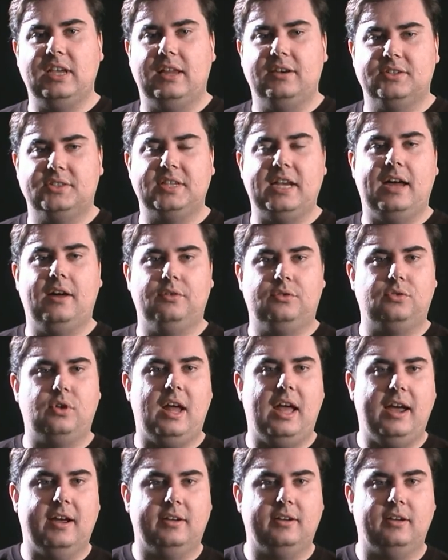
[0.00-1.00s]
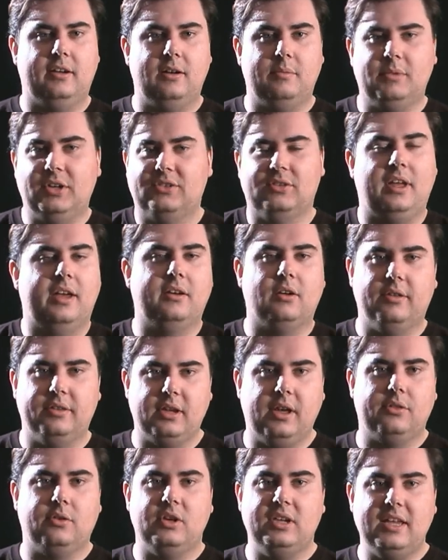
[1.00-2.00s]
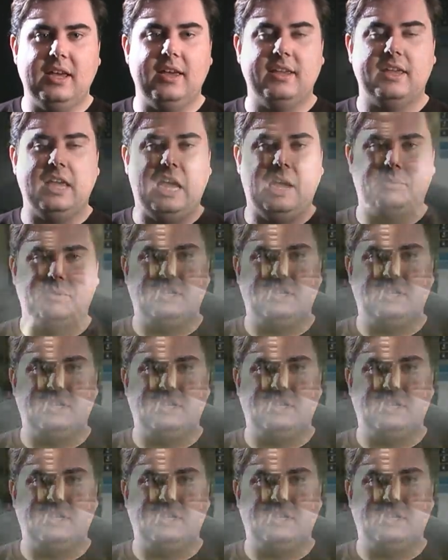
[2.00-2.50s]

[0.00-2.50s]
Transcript: a soundtrack, much like all the other EA games. It